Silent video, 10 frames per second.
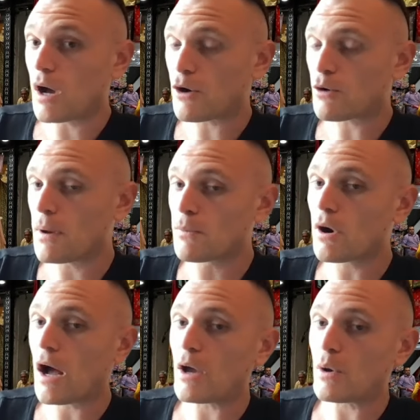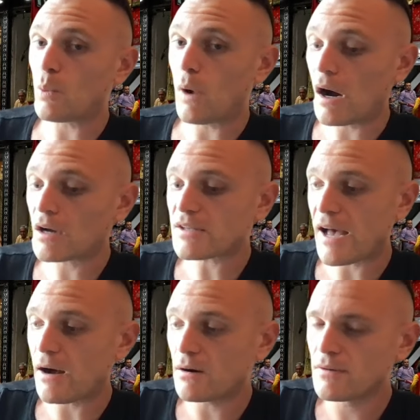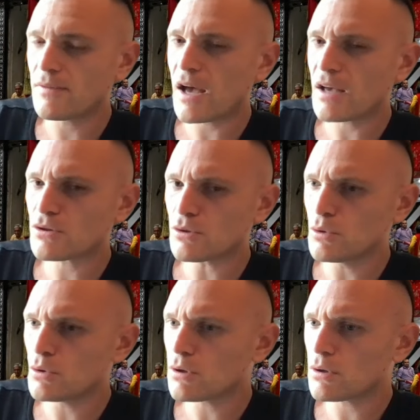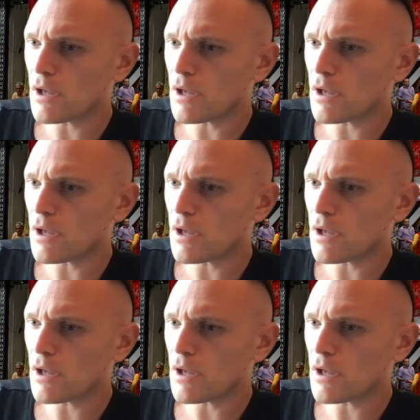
I remember I walked out of that soup.